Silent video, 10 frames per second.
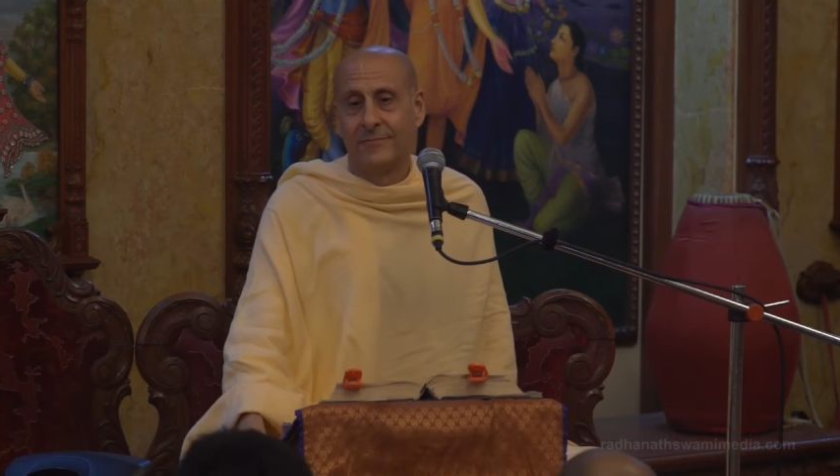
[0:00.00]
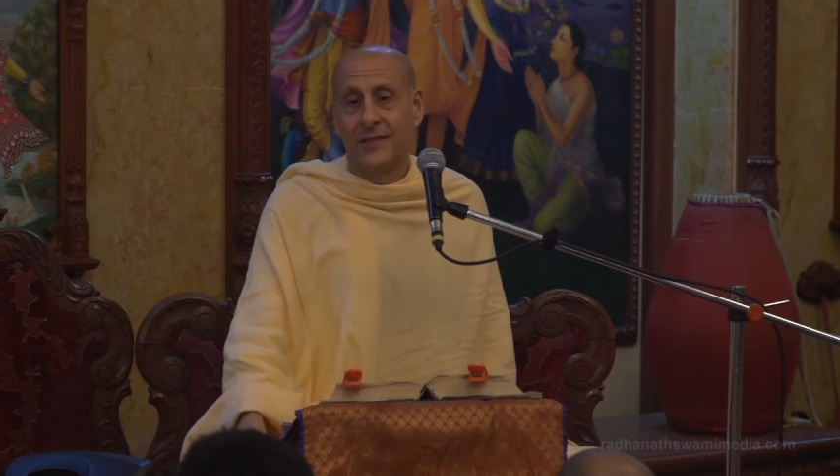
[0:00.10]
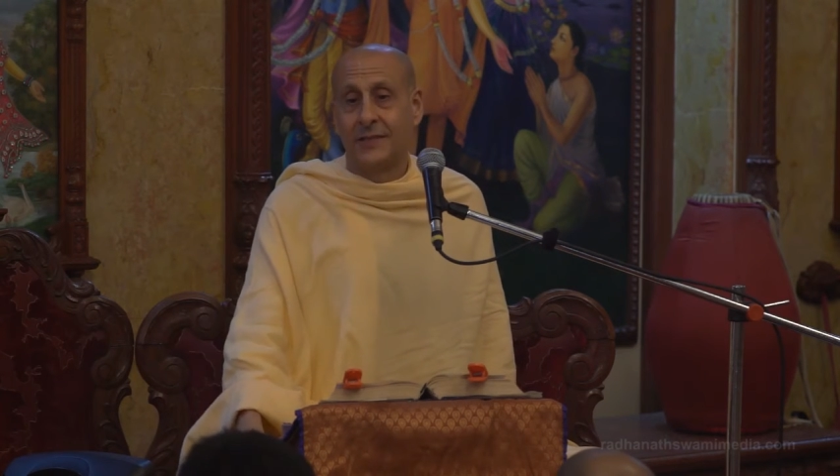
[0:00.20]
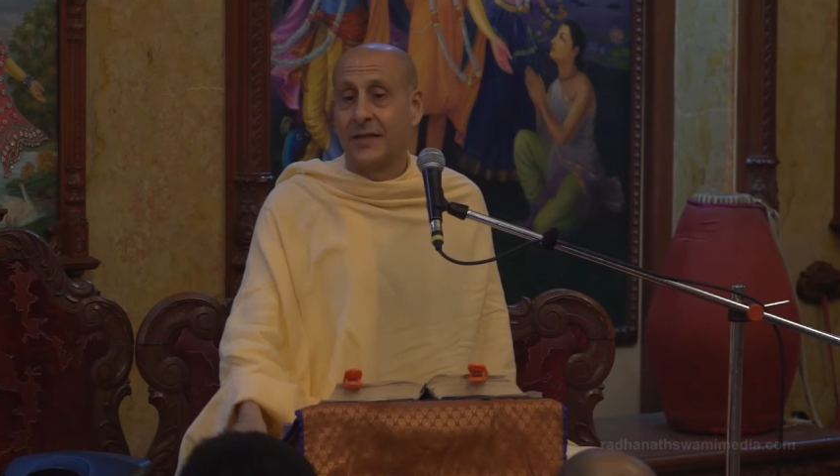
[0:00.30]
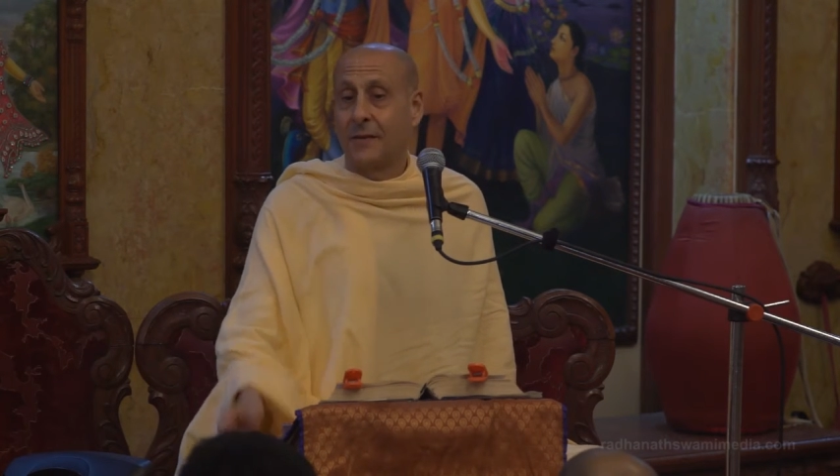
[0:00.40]

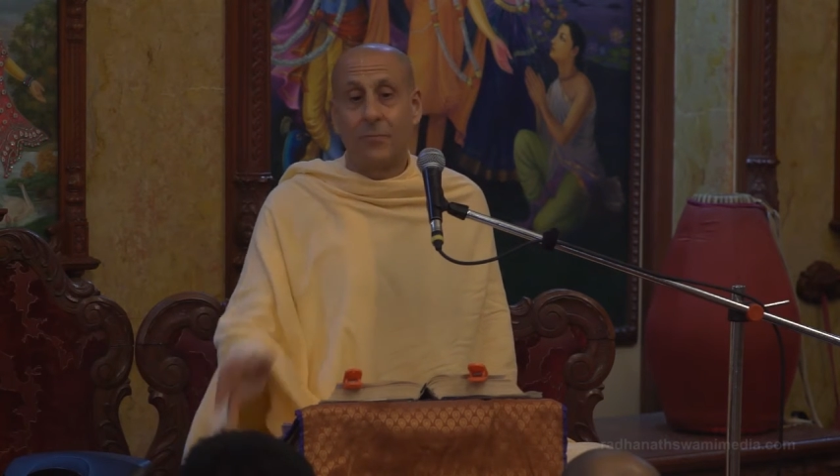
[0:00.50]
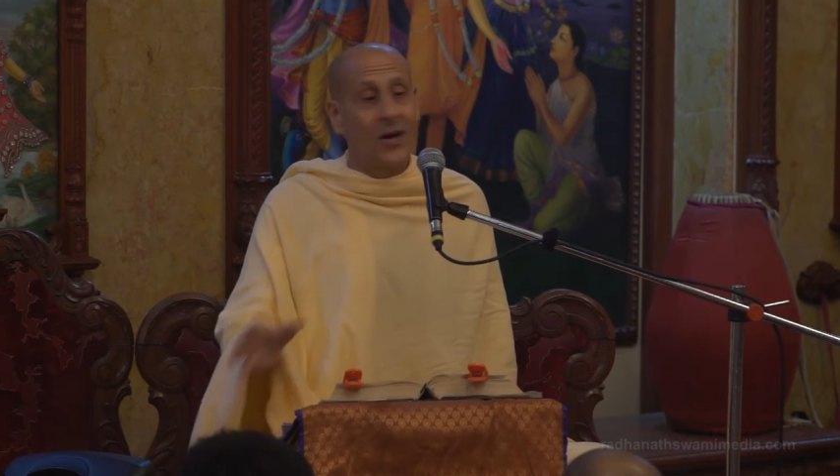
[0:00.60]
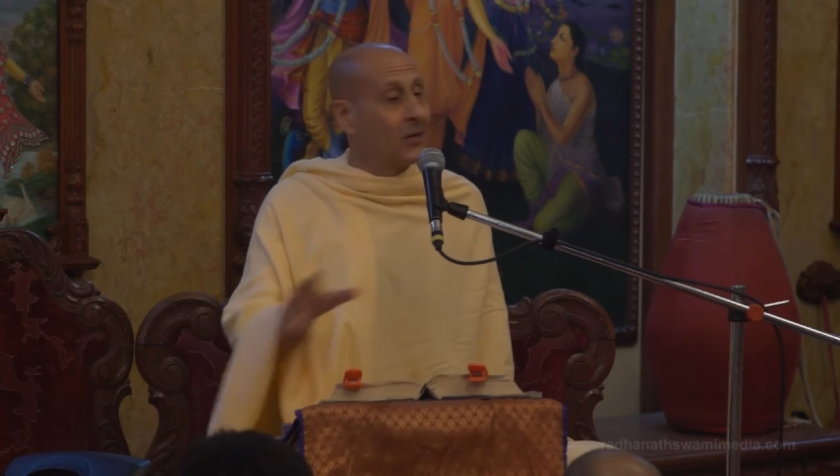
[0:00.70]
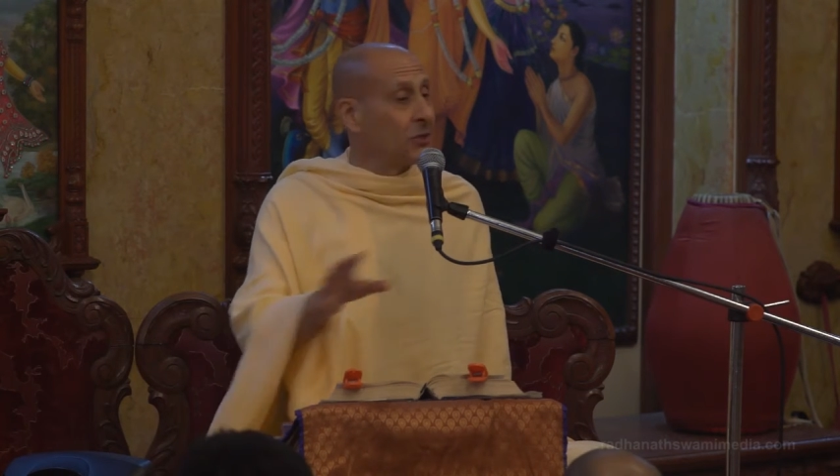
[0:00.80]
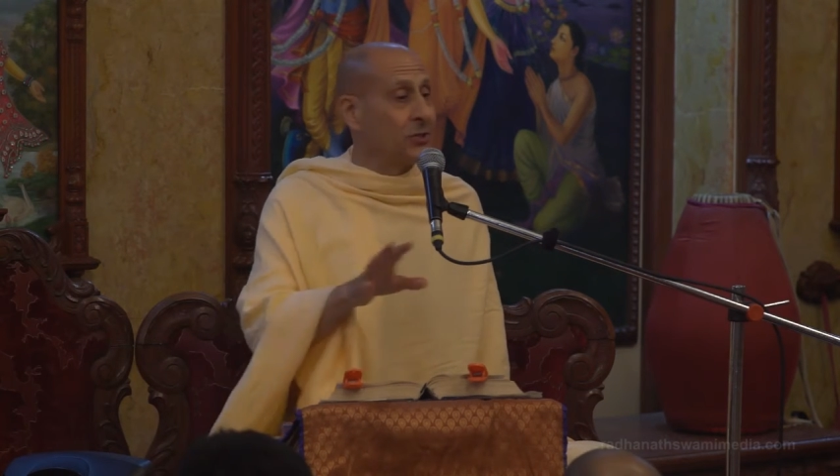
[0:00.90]
He's not
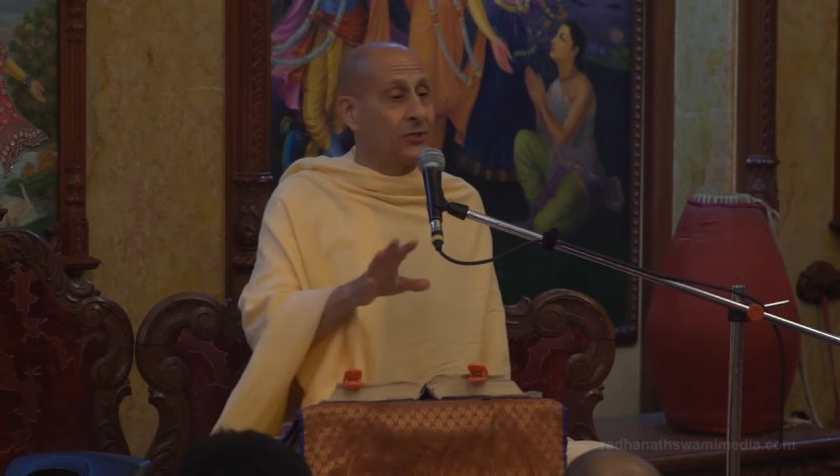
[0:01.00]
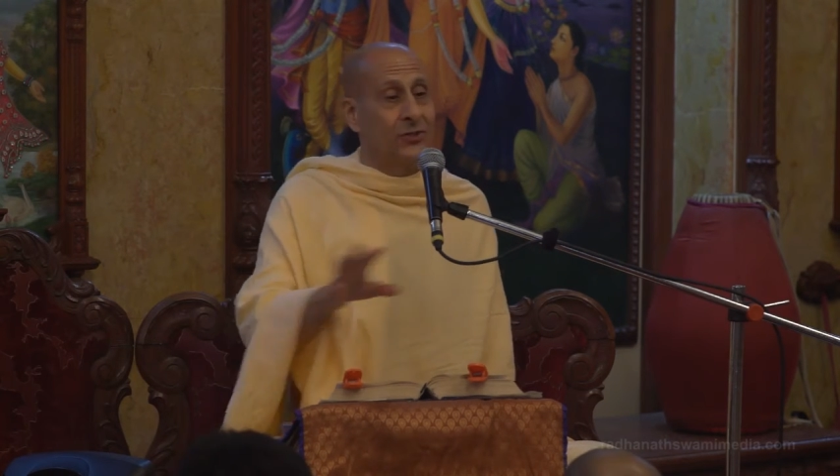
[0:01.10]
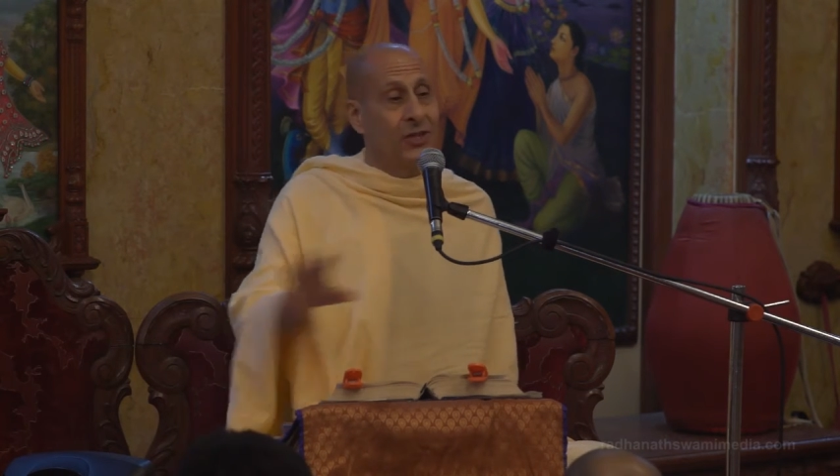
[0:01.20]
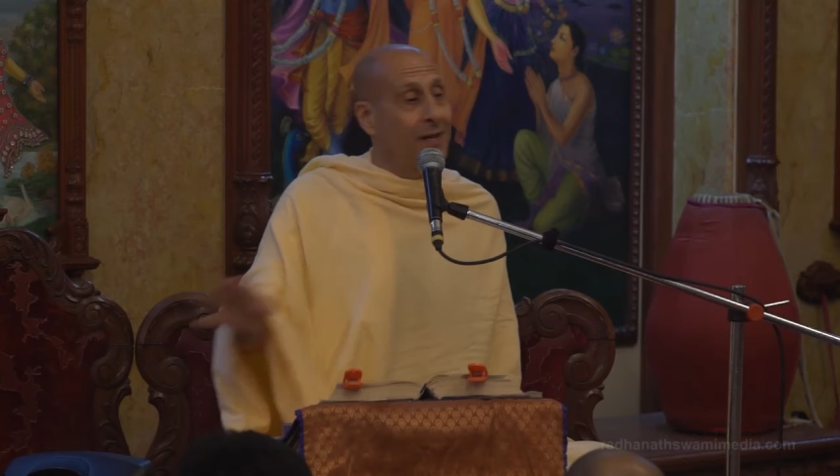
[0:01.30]
partial to